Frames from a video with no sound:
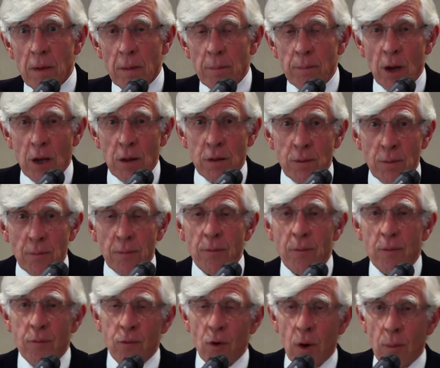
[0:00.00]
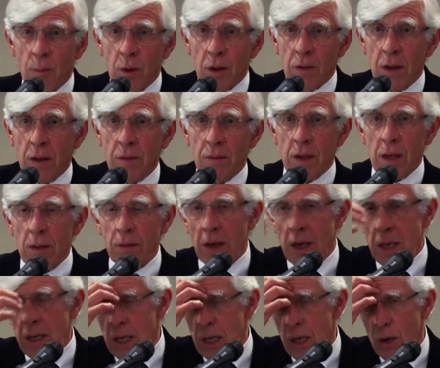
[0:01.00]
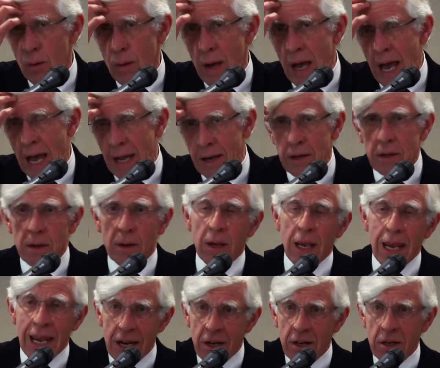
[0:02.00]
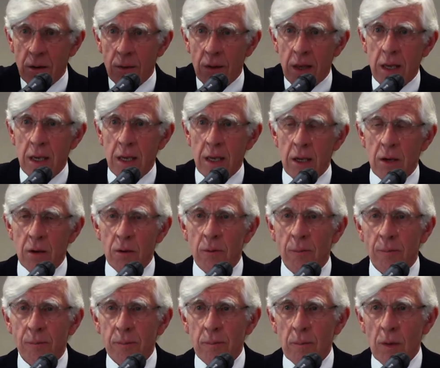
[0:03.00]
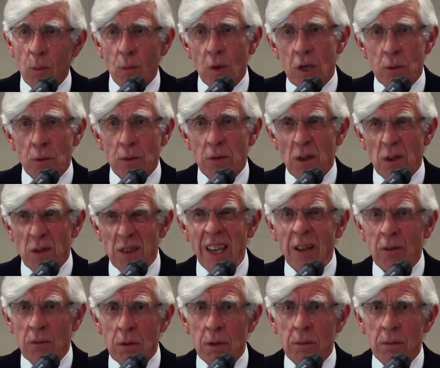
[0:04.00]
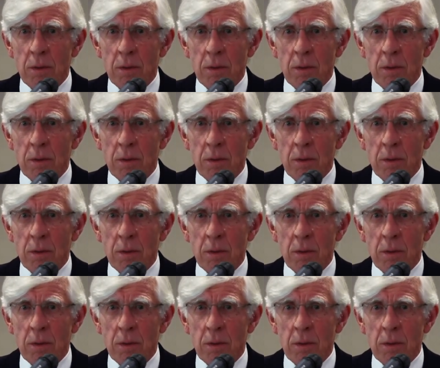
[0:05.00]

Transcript: both from within the EU and into the EU, which was the single